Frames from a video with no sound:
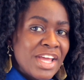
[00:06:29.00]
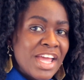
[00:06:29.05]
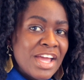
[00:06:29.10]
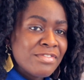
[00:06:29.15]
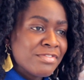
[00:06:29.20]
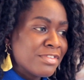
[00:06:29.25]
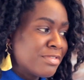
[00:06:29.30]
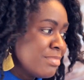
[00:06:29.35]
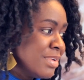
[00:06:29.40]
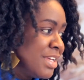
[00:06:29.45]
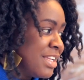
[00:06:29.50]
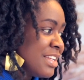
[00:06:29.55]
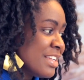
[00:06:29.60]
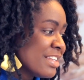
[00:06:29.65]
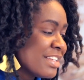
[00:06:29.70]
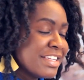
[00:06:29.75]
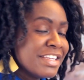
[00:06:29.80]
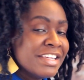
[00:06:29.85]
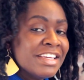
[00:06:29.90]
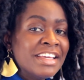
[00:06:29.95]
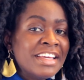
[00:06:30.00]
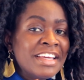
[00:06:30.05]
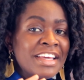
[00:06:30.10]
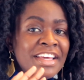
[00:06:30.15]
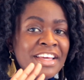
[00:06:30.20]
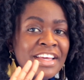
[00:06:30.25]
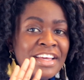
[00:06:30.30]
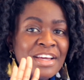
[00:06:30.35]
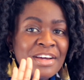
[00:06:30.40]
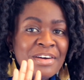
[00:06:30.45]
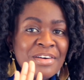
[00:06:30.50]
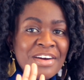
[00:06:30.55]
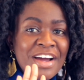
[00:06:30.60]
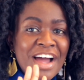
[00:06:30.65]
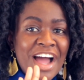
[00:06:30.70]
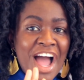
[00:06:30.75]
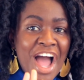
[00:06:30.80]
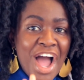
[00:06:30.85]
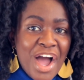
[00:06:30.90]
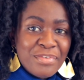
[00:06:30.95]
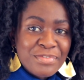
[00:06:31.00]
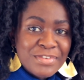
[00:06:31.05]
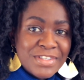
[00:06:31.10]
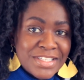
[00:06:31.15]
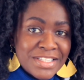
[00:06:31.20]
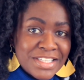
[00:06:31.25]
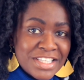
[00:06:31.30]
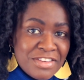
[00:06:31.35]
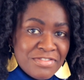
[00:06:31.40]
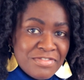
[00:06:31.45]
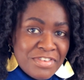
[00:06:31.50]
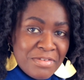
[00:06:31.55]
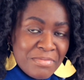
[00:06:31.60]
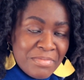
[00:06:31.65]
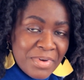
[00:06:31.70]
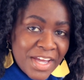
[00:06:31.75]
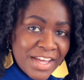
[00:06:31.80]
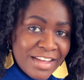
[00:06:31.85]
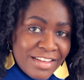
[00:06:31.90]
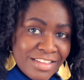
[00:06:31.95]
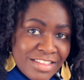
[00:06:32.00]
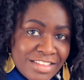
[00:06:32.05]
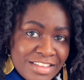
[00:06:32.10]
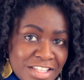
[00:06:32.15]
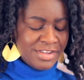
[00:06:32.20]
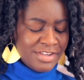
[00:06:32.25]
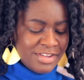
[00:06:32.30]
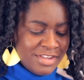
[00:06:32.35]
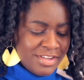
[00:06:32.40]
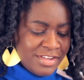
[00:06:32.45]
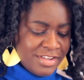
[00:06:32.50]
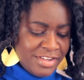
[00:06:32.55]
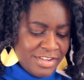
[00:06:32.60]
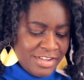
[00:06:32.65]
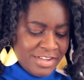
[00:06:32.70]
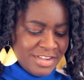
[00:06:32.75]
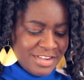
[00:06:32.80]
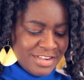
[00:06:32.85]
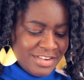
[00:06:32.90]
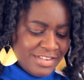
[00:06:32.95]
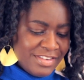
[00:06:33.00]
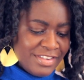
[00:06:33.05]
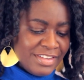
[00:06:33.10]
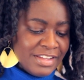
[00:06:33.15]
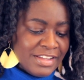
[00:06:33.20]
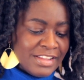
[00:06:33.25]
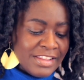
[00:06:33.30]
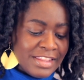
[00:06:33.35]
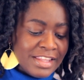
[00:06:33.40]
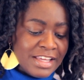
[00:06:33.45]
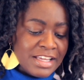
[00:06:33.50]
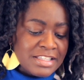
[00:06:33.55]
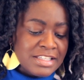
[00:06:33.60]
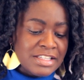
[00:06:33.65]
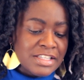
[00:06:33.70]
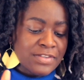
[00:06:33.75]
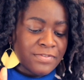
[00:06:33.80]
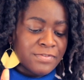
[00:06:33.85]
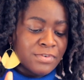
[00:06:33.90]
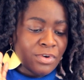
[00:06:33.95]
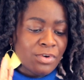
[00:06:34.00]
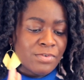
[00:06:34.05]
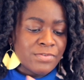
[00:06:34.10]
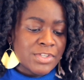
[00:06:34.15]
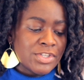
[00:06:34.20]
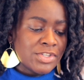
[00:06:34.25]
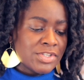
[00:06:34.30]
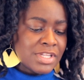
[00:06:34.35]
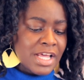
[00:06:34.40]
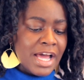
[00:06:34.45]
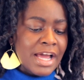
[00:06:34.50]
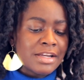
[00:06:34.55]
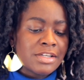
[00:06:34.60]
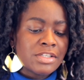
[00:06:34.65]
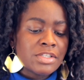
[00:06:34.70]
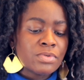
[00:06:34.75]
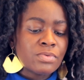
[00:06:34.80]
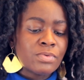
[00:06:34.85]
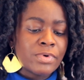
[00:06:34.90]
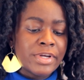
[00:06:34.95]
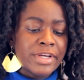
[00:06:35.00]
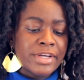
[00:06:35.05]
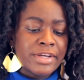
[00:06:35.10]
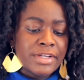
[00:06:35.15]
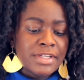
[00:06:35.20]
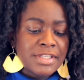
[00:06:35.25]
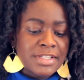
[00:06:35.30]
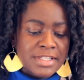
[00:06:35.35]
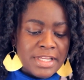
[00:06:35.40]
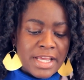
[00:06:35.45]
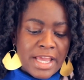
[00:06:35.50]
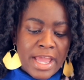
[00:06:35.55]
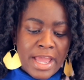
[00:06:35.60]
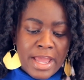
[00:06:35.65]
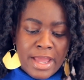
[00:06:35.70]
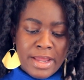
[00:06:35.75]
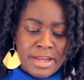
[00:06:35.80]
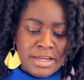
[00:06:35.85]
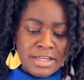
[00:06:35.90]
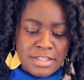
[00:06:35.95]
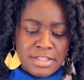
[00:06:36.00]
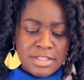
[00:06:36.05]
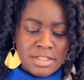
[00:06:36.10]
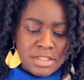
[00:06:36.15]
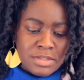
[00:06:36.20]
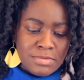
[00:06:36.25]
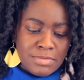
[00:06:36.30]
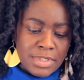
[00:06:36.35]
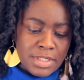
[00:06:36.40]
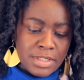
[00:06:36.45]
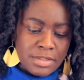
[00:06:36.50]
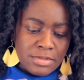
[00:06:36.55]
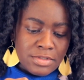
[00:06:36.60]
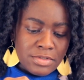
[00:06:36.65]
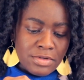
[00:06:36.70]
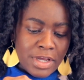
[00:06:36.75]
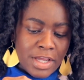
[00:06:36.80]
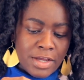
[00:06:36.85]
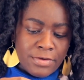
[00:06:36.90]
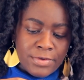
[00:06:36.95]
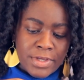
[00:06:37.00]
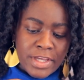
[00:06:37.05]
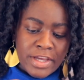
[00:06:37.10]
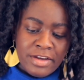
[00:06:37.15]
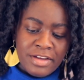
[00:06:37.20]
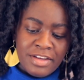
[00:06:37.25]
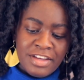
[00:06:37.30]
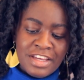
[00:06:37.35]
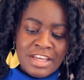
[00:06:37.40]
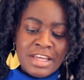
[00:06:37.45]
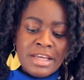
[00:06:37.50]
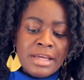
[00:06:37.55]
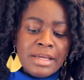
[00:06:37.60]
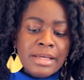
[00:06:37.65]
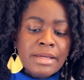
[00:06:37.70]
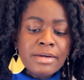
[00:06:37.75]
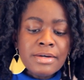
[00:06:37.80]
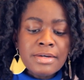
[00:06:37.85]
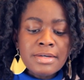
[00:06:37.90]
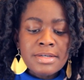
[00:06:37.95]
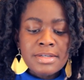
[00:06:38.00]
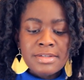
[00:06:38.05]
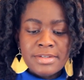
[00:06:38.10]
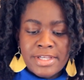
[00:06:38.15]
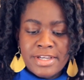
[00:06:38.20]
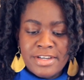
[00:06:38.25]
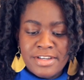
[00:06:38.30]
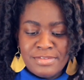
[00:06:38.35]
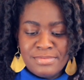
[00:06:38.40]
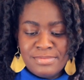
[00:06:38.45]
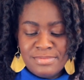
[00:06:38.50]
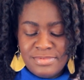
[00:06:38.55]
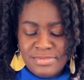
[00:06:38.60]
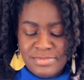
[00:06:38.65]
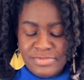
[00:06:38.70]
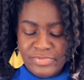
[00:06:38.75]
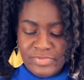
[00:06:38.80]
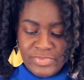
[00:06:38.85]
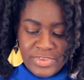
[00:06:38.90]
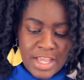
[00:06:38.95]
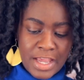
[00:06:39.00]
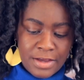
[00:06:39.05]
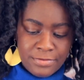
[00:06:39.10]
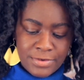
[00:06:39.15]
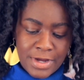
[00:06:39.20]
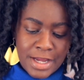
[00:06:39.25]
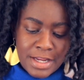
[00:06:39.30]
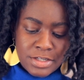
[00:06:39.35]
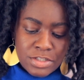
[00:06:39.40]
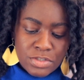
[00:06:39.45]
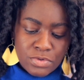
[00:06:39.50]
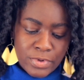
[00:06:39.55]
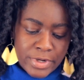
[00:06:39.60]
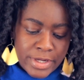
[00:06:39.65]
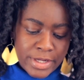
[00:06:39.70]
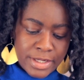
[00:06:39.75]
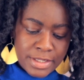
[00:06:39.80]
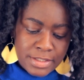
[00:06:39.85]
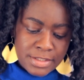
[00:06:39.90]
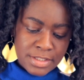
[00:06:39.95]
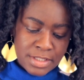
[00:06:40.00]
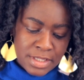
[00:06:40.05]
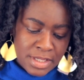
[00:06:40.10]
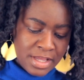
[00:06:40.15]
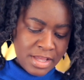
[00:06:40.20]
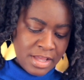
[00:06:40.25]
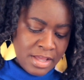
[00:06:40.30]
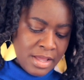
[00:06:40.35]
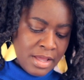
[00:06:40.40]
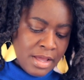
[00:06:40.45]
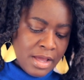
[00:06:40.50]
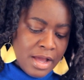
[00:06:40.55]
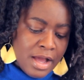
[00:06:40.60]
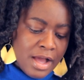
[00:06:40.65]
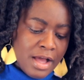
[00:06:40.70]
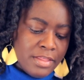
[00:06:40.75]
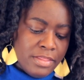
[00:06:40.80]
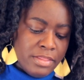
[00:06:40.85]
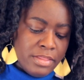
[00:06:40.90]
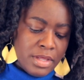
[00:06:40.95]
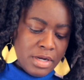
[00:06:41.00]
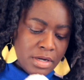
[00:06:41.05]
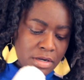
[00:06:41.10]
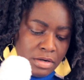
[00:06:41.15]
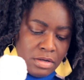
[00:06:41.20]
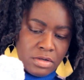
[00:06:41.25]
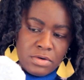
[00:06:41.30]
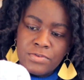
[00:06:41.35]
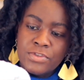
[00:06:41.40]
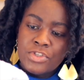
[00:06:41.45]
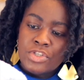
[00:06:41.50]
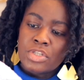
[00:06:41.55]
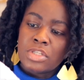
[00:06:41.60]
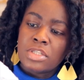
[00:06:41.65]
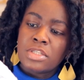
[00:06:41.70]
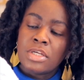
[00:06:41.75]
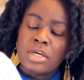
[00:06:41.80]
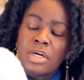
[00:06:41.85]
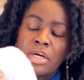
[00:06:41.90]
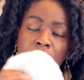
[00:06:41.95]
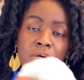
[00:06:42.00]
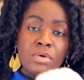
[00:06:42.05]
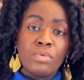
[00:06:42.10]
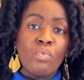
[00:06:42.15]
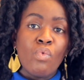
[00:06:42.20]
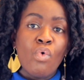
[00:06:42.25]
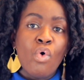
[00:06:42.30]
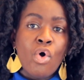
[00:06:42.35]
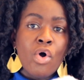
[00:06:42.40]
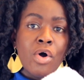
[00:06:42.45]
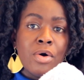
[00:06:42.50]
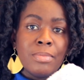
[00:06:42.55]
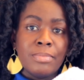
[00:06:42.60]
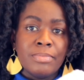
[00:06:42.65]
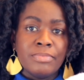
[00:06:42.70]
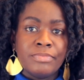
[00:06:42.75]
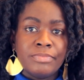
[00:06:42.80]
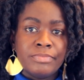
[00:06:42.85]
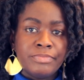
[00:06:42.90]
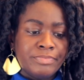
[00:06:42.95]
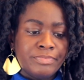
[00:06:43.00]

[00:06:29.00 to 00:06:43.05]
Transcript: have immediately after giving birth. This is full of just underwears and... What else do I have here? Yeah, I have underwears and then a lot of just warm.